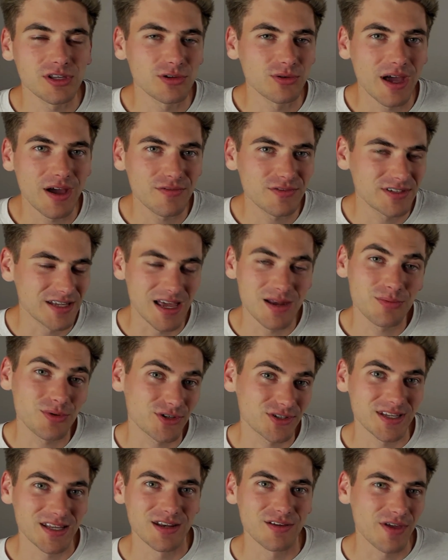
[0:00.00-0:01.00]
You'd have
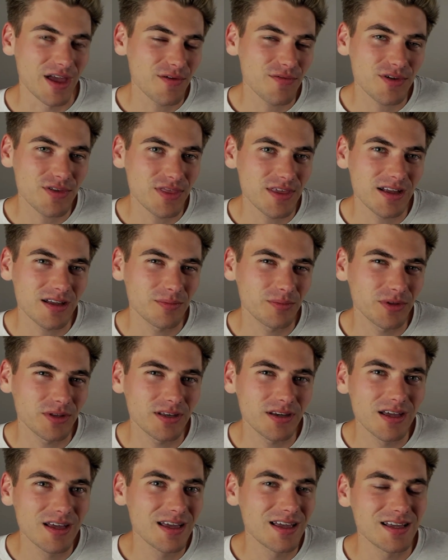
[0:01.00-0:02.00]
10% of everything
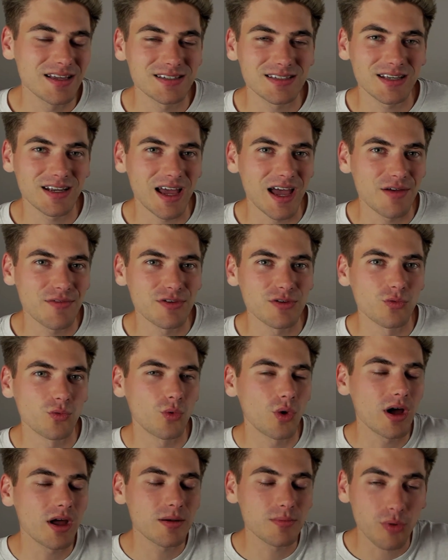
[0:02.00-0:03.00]
complete instead of having
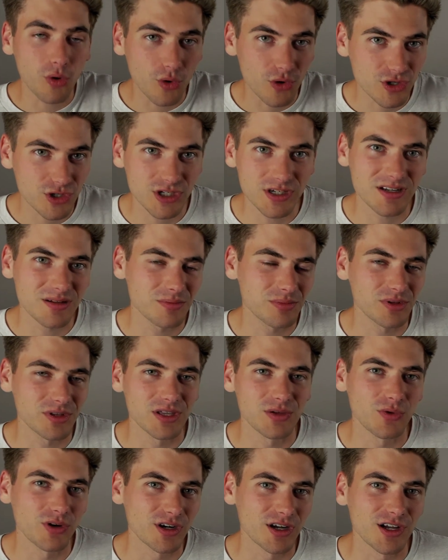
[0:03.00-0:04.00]
one portion
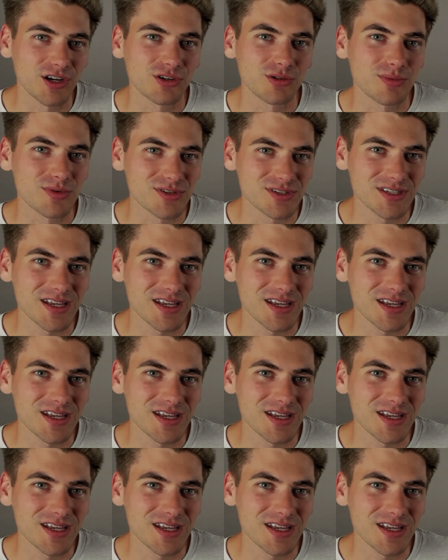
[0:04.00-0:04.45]
complete 100%.